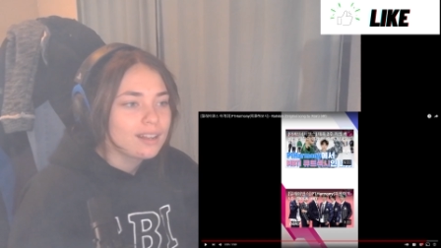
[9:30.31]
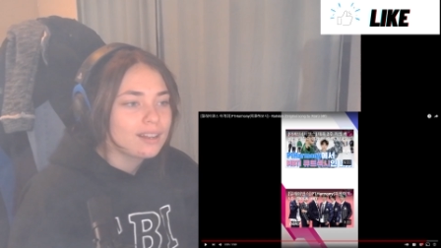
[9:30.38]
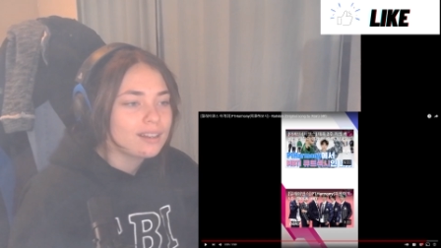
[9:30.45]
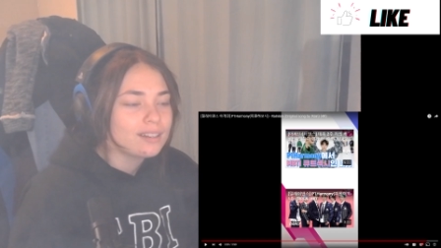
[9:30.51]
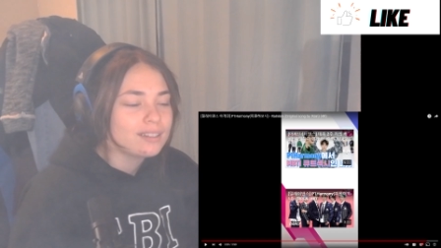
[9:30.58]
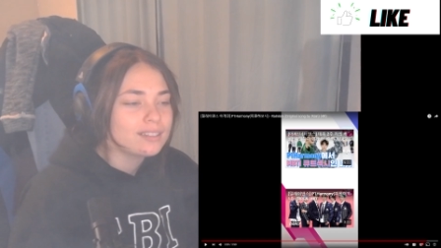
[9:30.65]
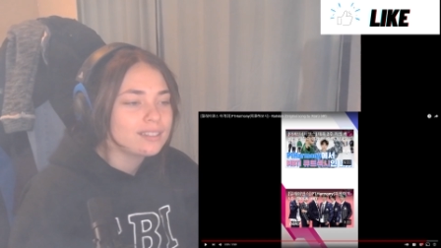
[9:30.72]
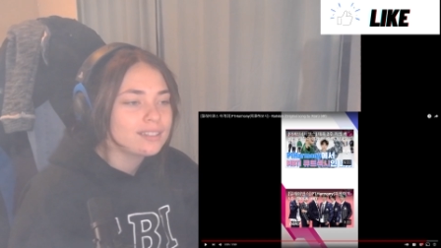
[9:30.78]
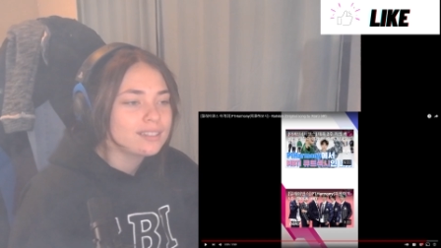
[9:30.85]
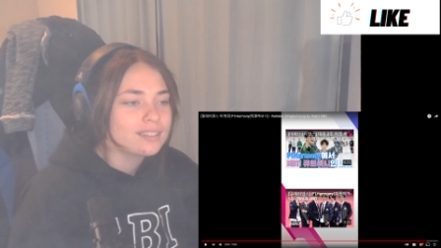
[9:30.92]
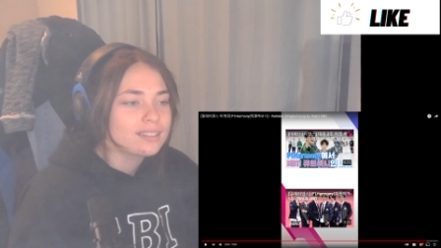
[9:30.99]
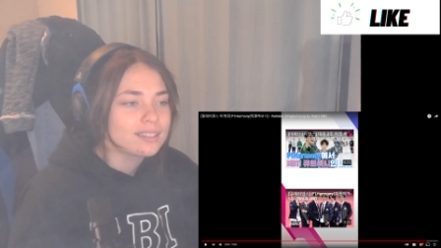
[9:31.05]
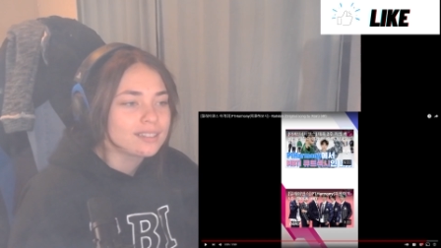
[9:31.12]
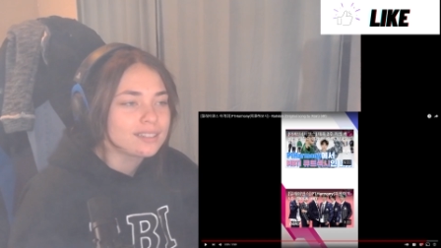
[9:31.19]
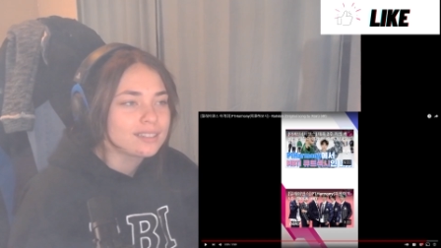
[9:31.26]
Oh,
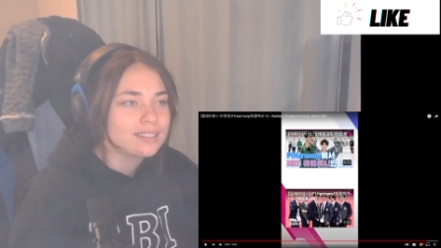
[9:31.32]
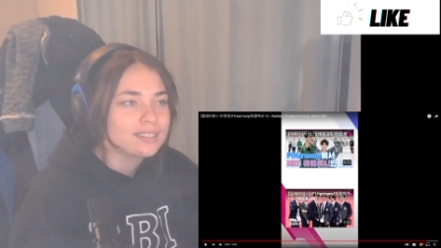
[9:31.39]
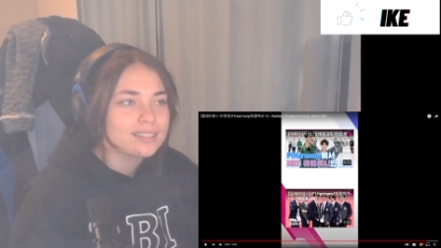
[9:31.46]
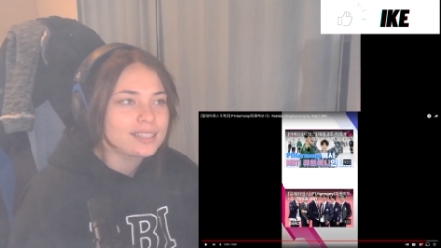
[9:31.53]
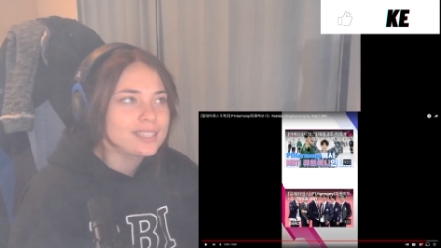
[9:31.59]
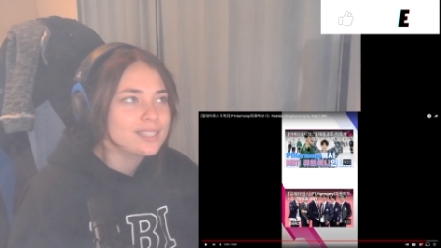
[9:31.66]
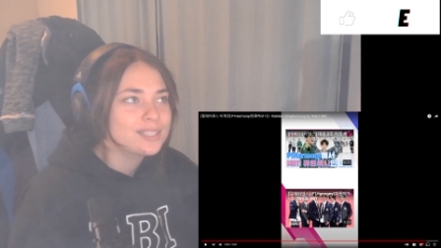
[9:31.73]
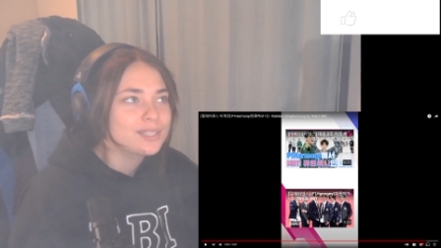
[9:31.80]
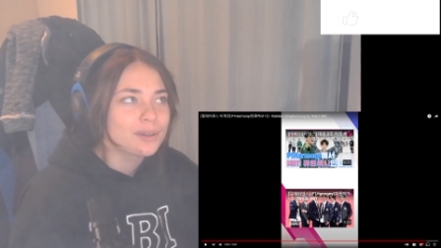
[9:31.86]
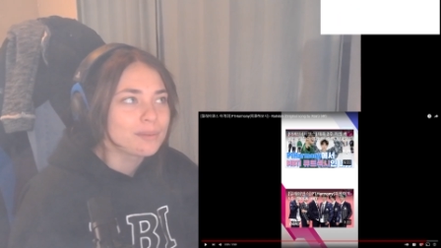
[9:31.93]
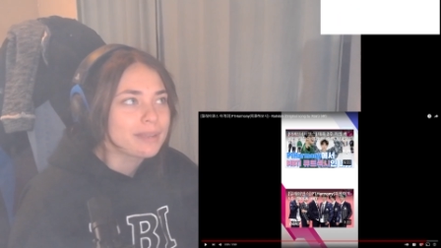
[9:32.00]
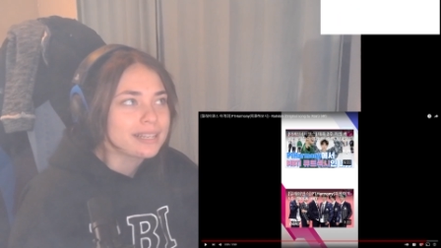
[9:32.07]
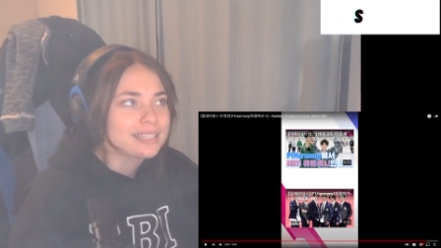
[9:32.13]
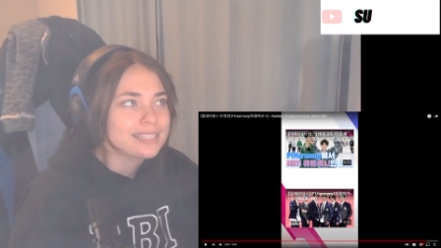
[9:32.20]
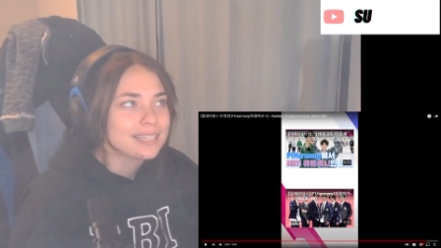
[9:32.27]
it's so
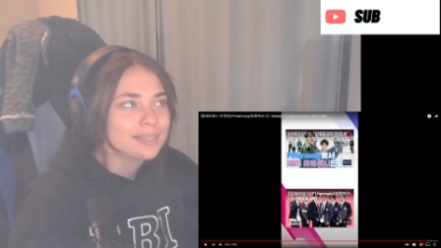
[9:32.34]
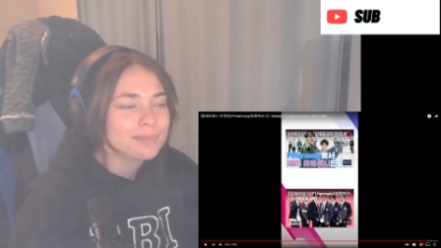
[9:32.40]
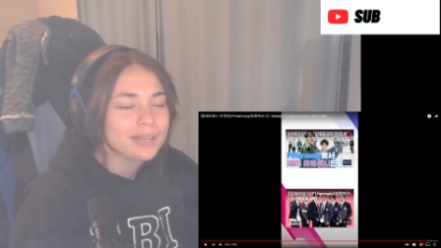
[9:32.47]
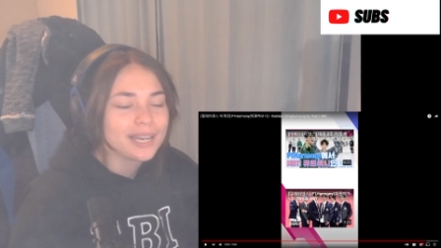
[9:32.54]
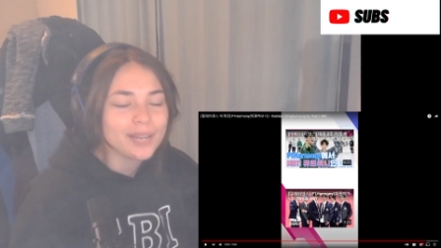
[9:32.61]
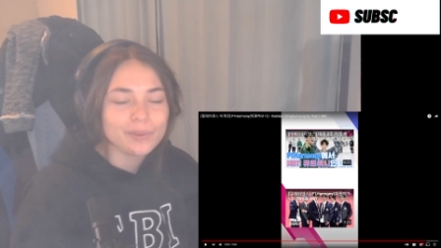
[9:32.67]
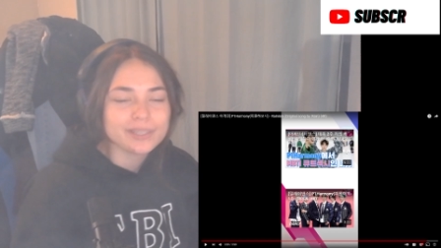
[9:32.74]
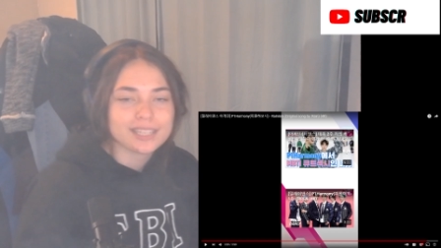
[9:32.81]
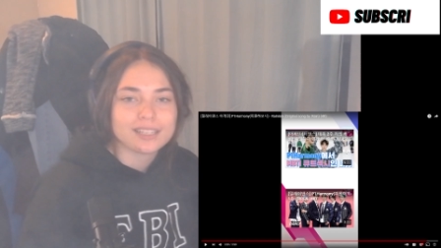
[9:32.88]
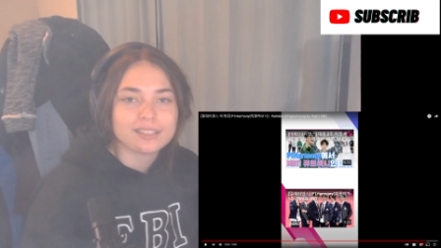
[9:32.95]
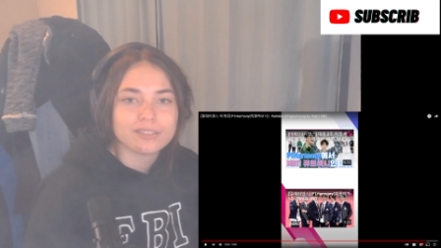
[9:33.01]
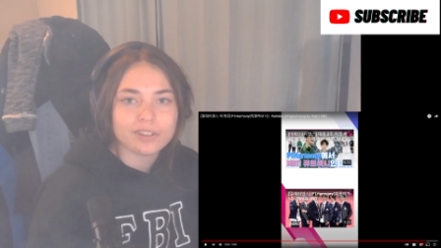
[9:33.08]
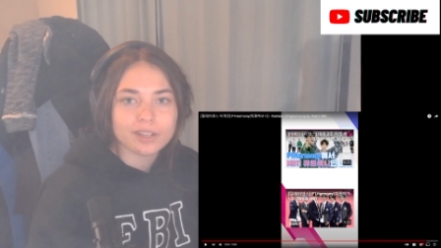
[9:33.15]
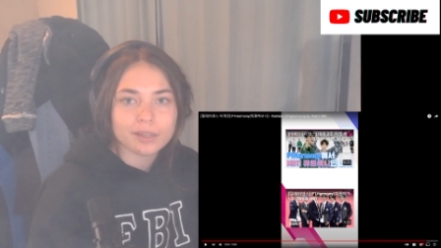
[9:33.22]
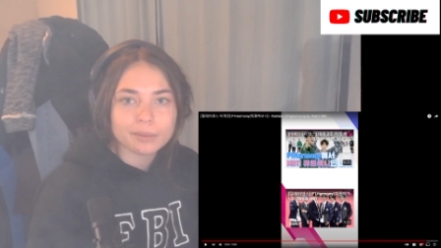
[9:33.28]
amazing. But anyways, guys,
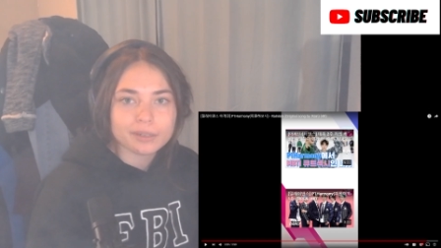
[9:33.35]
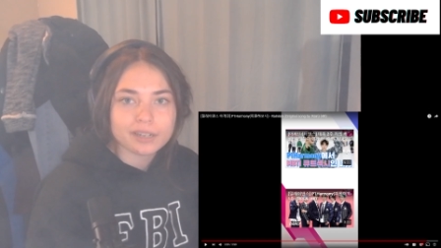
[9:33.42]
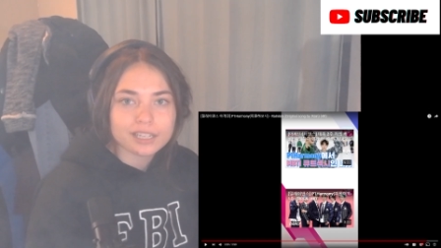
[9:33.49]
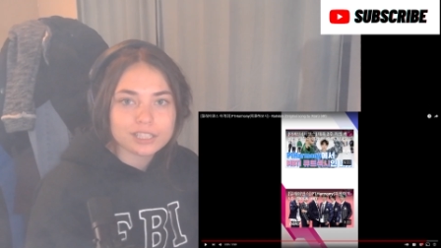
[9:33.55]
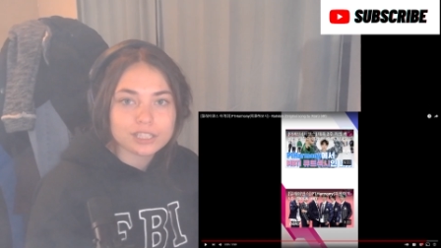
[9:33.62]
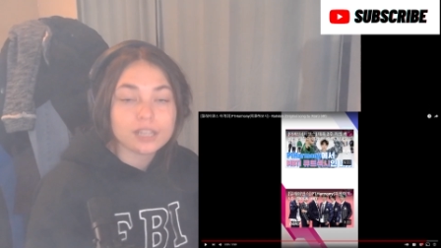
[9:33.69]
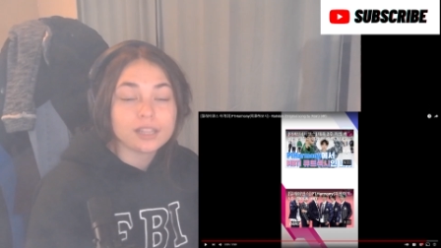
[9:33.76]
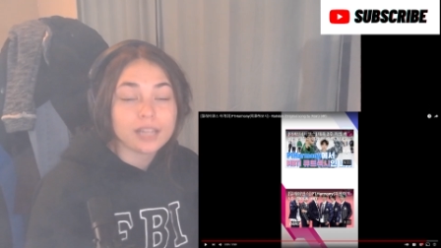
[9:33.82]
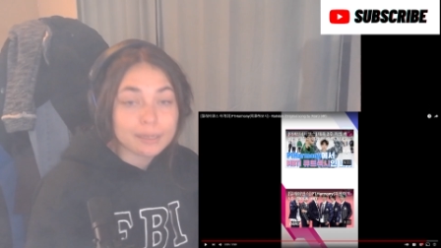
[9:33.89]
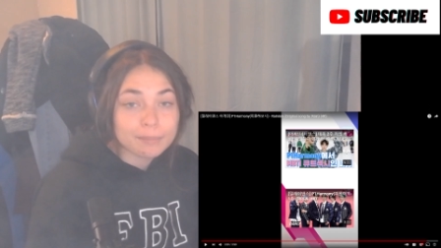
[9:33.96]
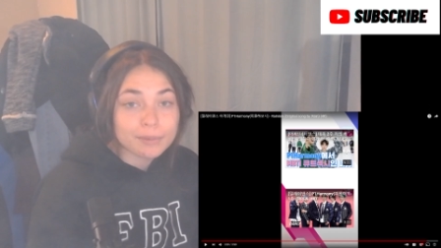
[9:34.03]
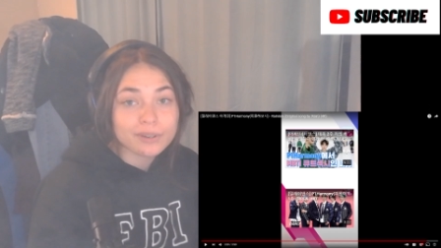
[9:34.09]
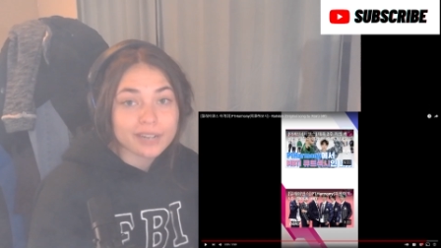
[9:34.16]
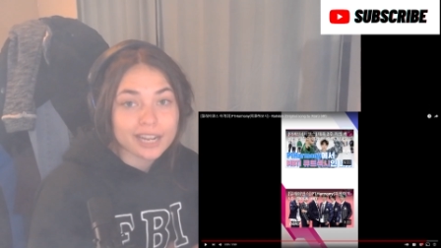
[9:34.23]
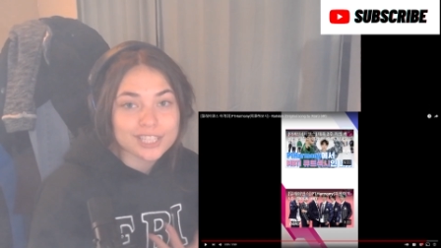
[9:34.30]
if you like
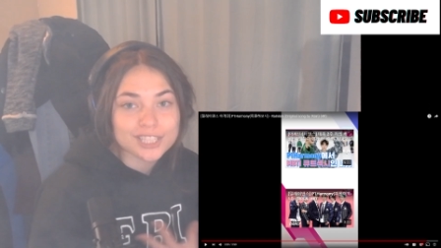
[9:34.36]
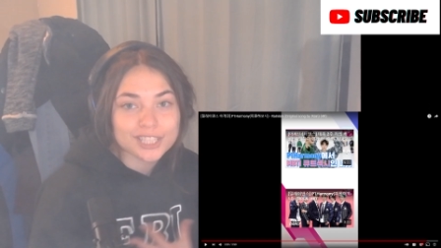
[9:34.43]
my reaction,